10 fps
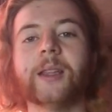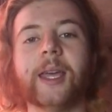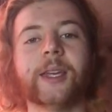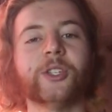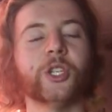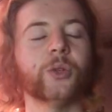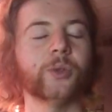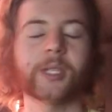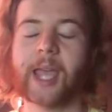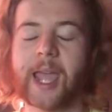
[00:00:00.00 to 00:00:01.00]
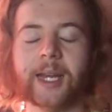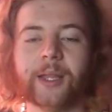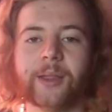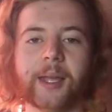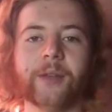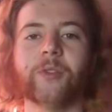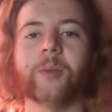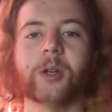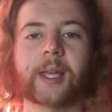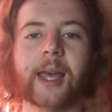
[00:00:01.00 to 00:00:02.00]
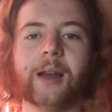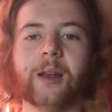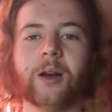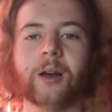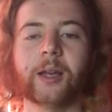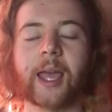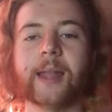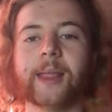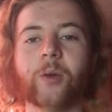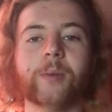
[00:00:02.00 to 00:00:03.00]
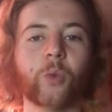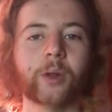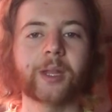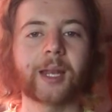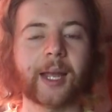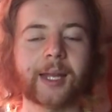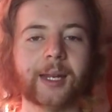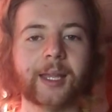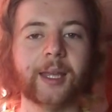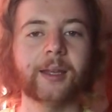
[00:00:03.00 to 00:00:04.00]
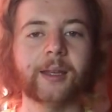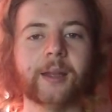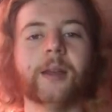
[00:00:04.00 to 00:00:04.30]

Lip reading: they could choose anything from their catalog and they would more than likely,